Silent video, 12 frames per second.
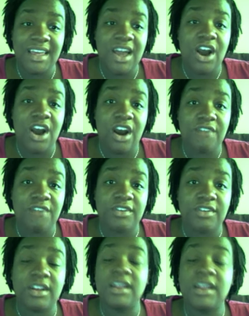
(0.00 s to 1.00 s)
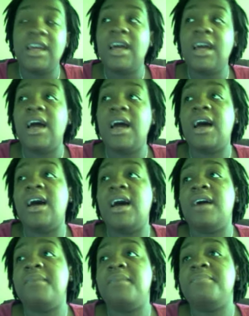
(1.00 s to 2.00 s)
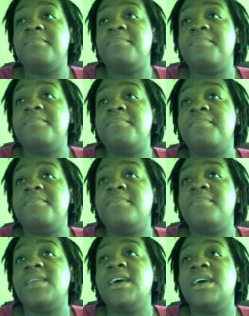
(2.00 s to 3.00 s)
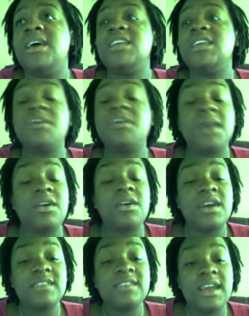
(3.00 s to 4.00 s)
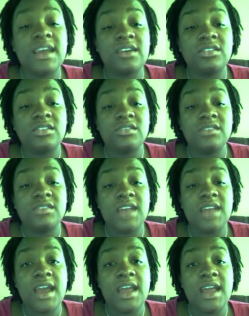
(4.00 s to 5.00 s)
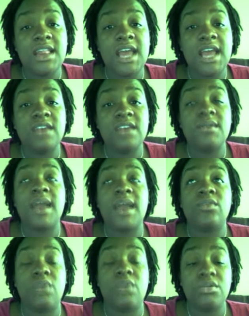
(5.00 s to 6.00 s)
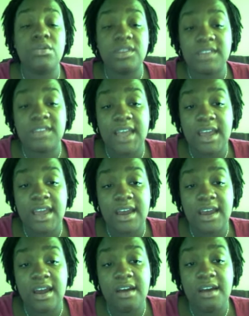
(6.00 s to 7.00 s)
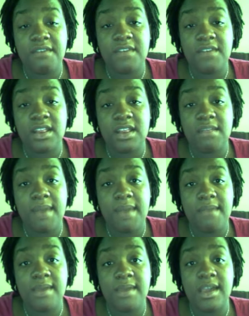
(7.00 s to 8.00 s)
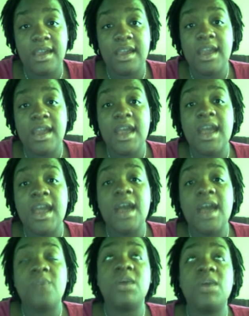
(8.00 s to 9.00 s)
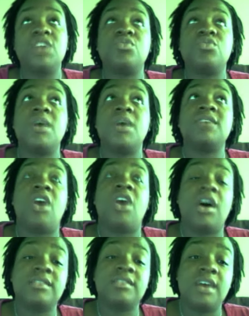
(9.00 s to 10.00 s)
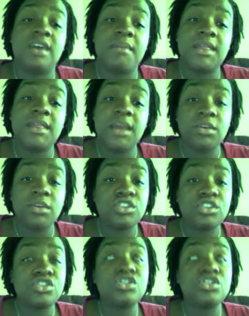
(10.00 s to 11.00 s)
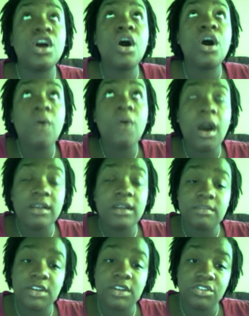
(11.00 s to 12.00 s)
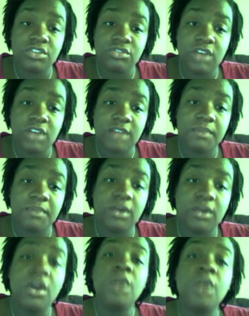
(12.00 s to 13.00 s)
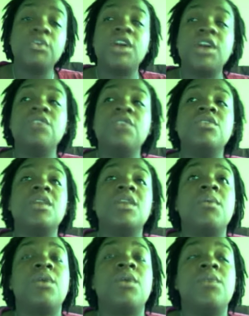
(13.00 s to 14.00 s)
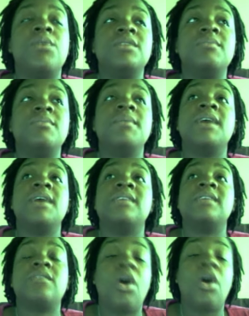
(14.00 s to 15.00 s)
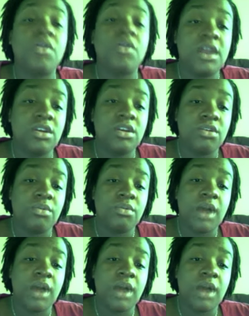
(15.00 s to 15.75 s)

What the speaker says: awful. So we go to our scan on Tuesday. They do a growth scan of the baby, which was awesome. They were so awesome at Children's Hospital, which I knew that they were going to be because that's all they do.